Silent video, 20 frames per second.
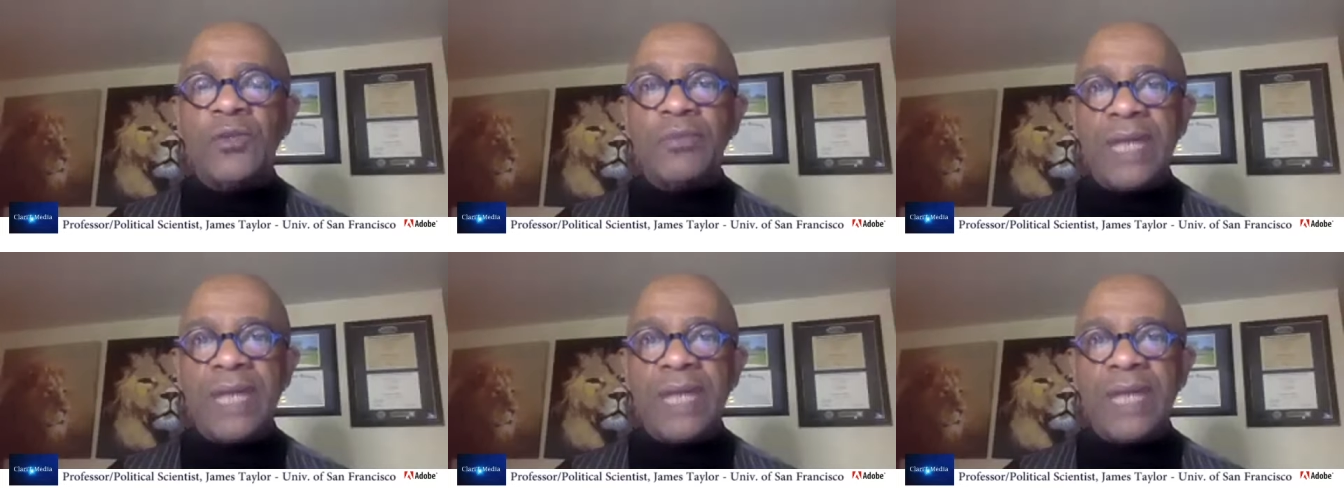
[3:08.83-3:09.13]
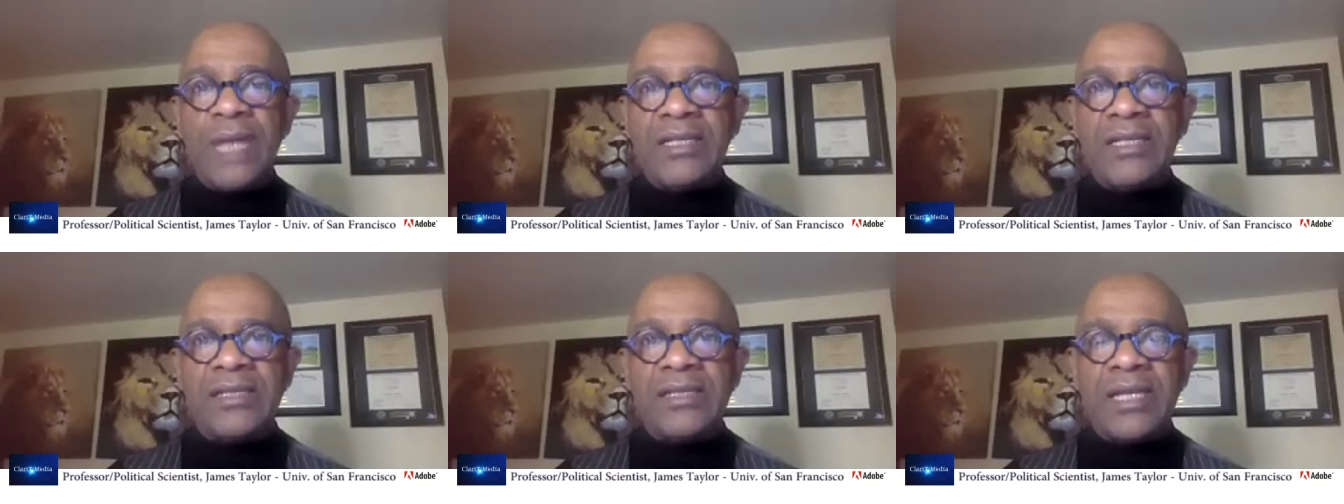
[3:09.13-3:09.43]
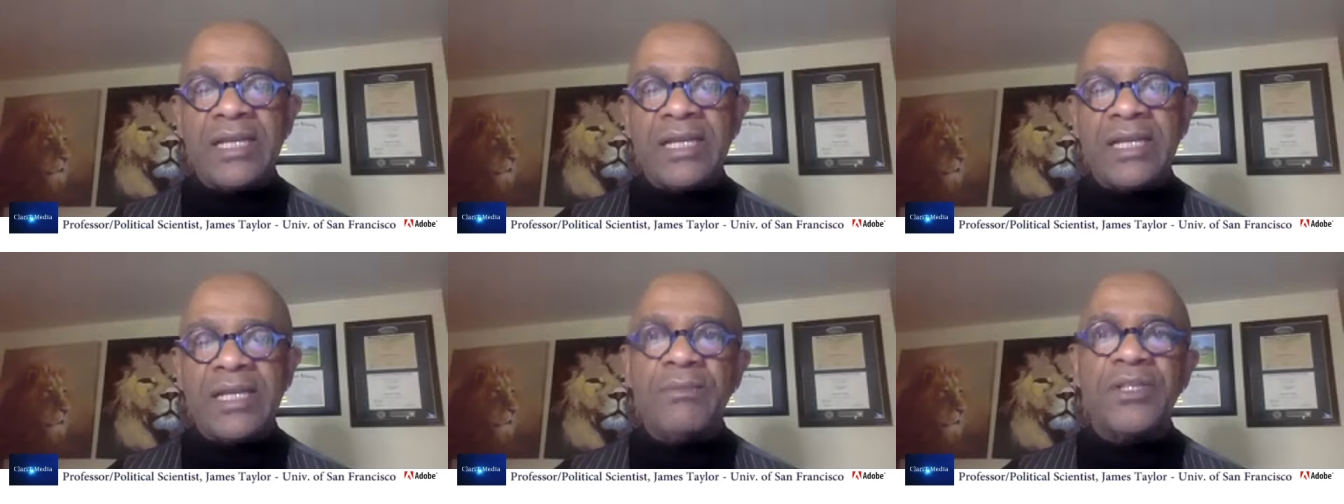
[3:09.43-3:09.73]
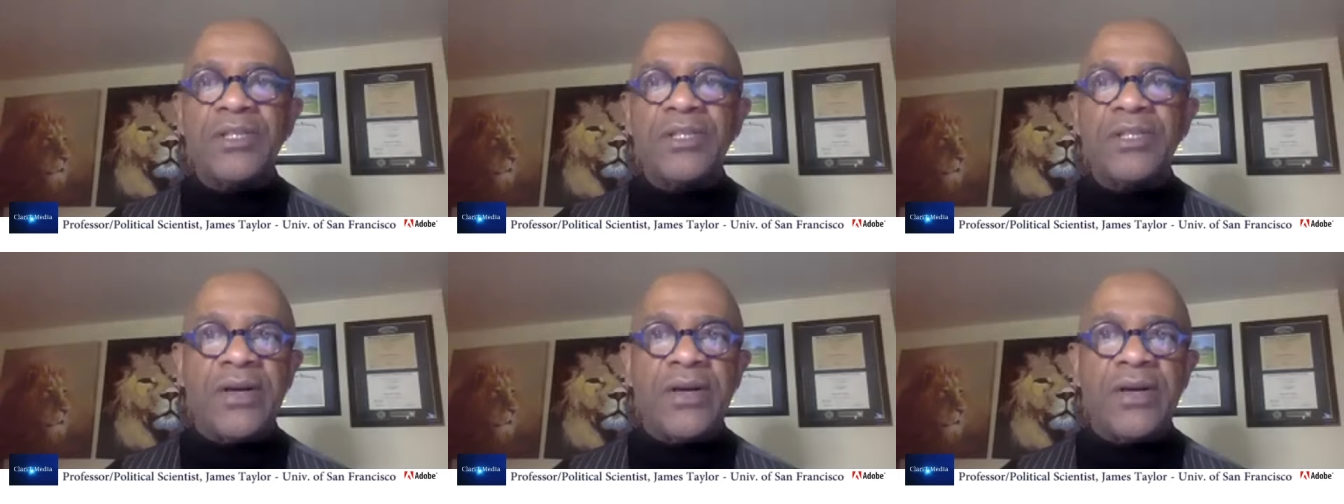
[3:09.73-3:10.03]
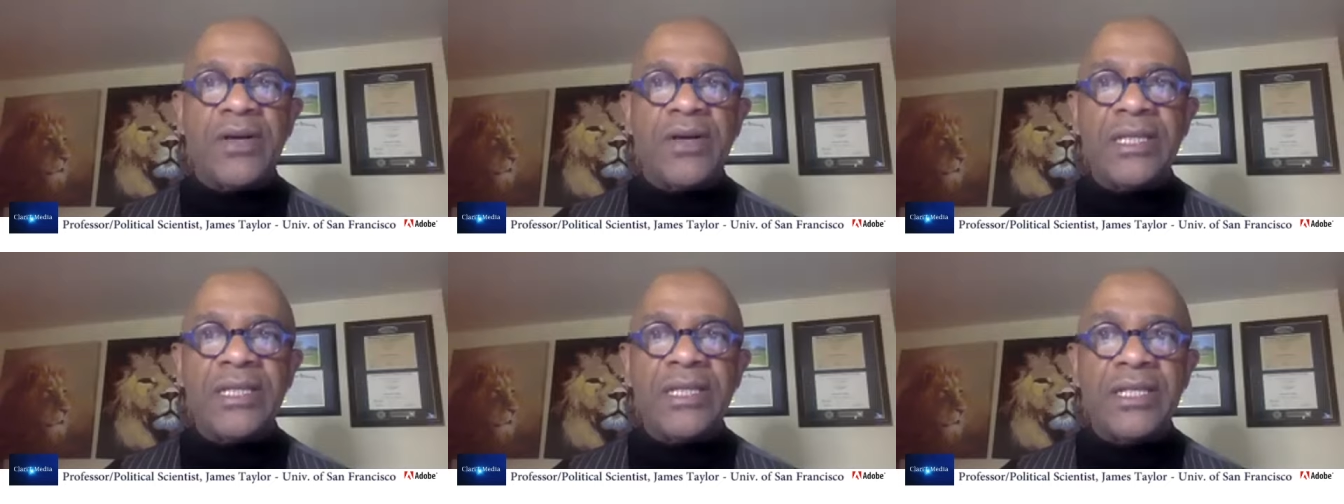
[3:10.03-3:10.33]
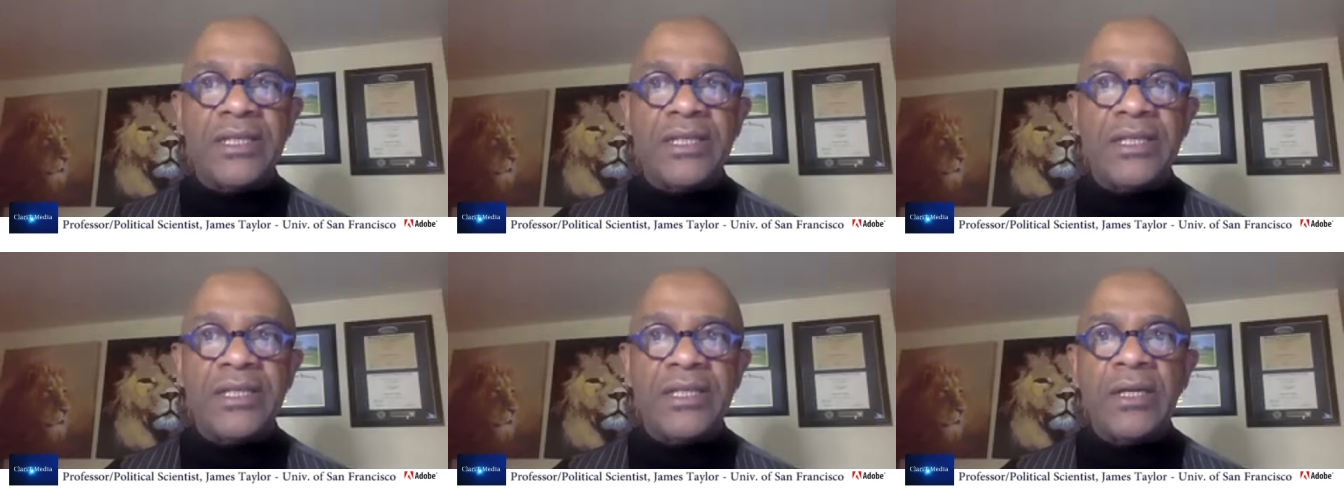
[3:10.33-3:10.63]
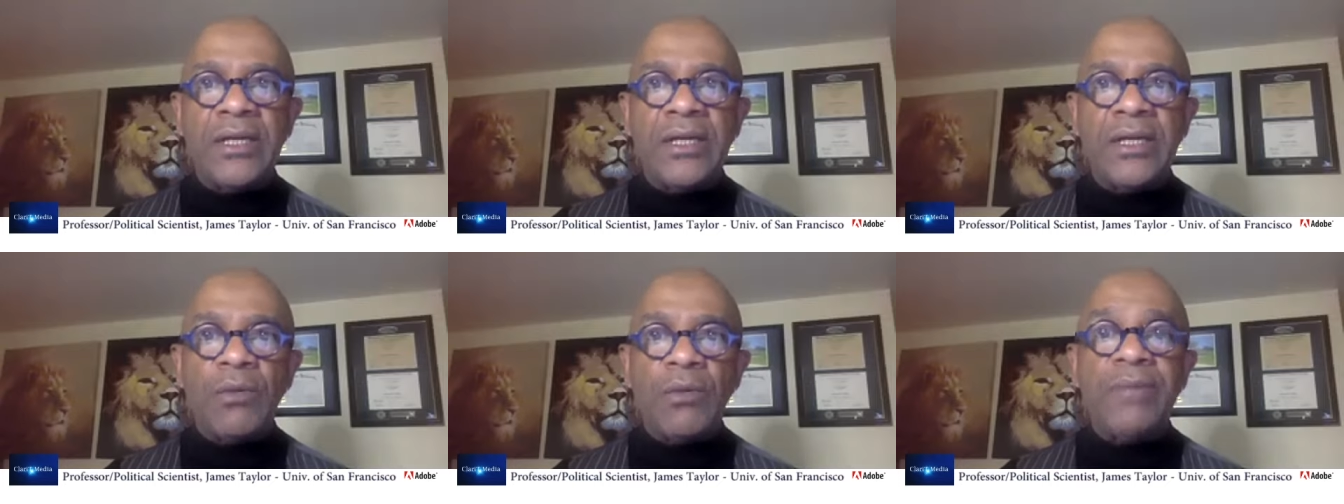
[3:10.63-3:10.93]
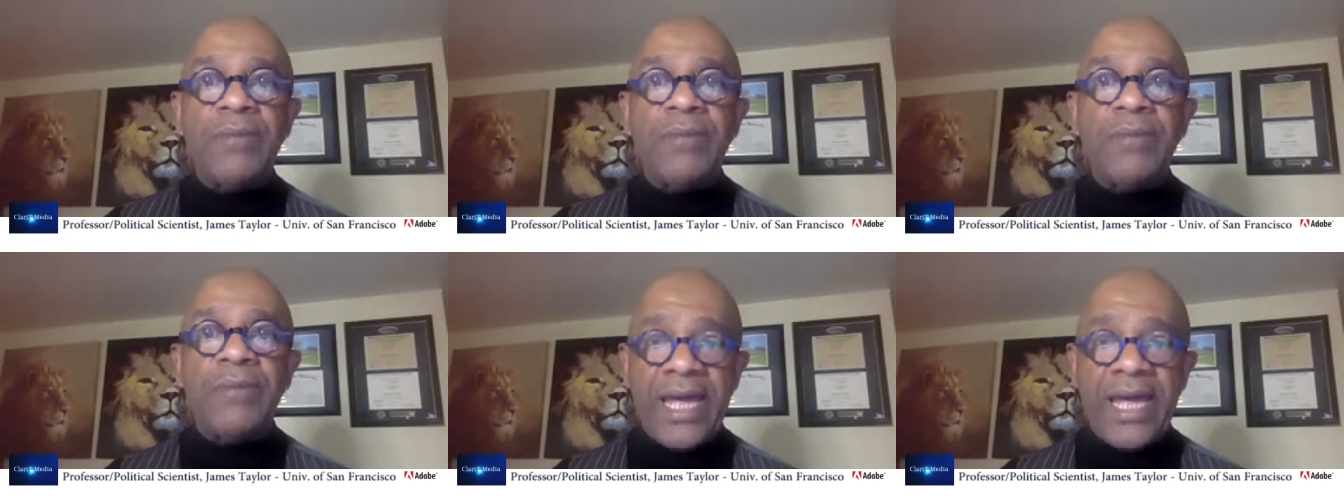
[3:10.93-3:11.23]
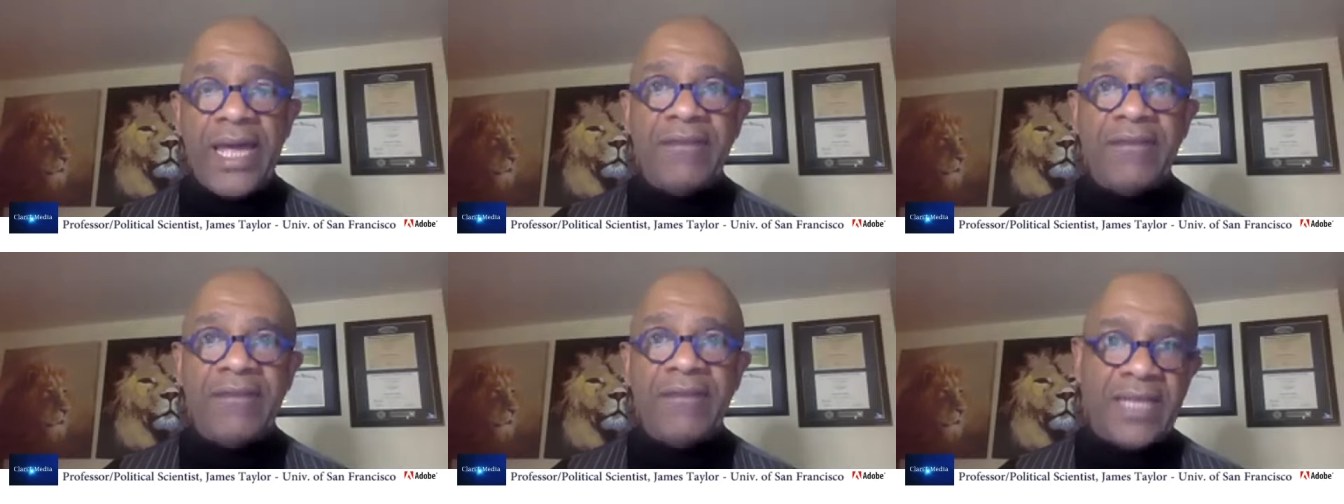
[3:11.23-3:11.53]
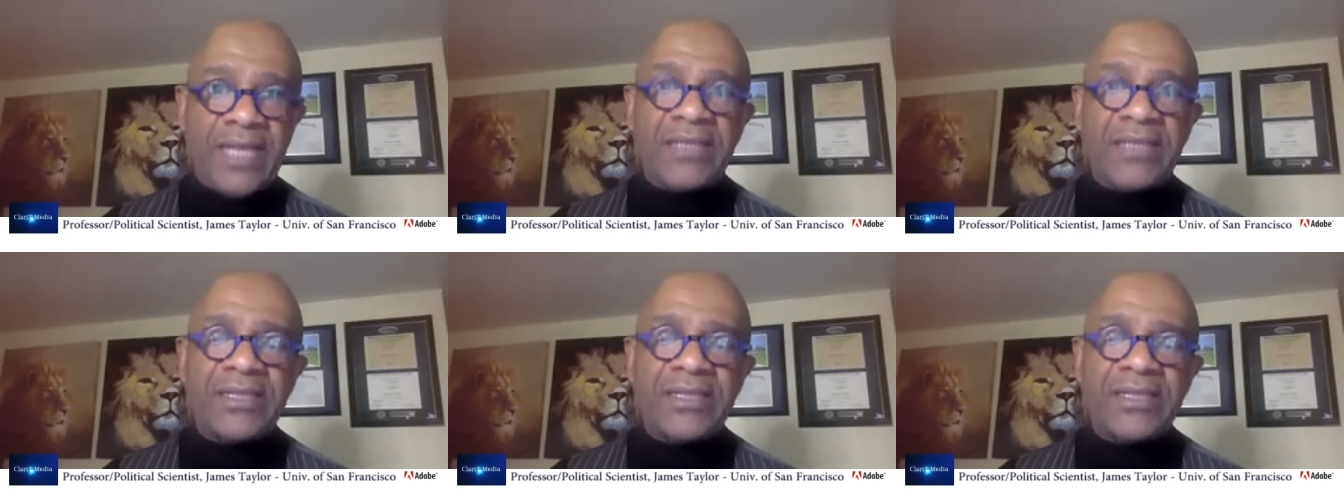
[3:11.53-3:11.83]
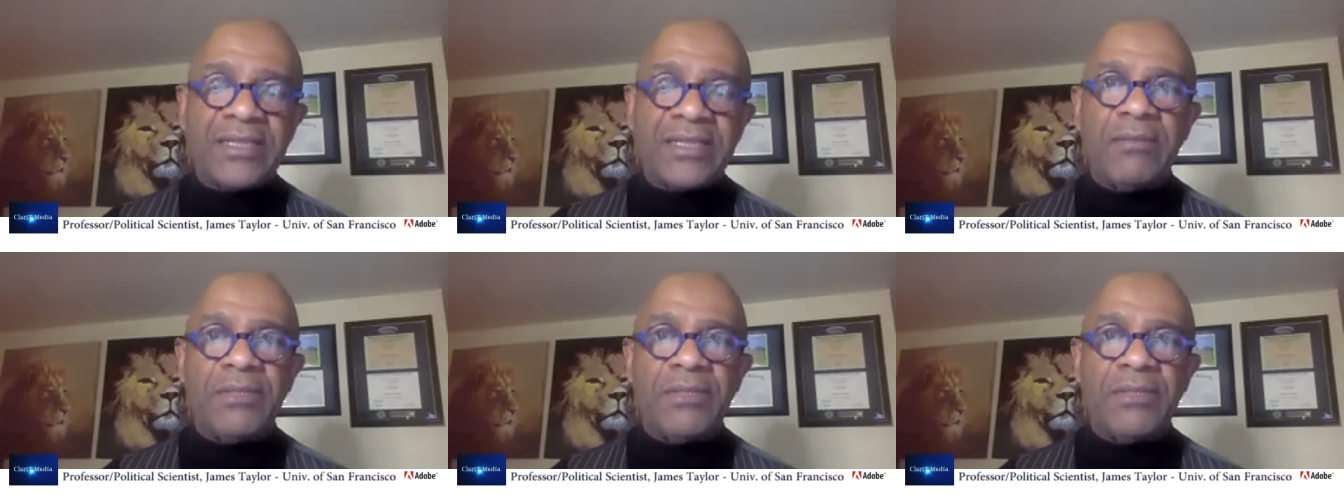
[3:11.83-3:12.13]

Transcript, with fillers: And so they assumed that the Senate majority leader